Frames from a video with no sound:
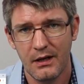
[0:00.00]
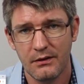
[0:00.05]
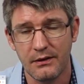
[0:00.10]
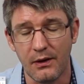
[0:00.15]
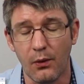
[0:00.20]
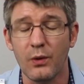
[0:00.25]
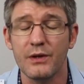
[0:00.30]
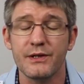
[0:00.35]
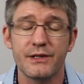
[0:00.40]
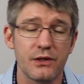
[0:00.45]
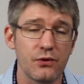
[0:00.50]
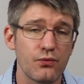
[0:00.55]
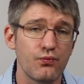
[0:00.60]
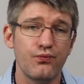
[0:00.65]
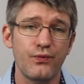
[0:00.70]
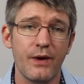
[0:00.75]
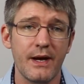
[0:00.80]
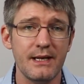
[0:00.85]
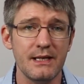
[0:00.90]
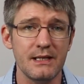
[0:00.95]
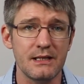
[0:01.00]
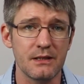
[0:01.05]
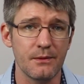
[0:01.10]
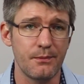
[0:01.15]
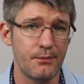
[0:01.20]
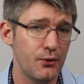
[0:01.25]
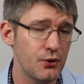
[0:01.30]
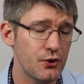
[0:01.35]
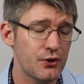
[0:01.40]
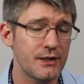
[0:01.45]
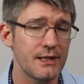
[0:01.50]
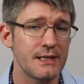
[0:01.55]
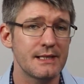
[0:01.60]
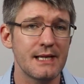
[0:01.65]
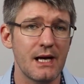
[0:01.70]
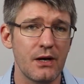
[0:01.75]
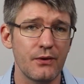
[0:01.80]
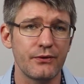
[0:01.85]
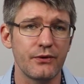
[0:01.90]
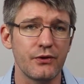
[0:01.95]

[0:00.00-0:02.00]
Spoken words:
Now, once you're ready to push this out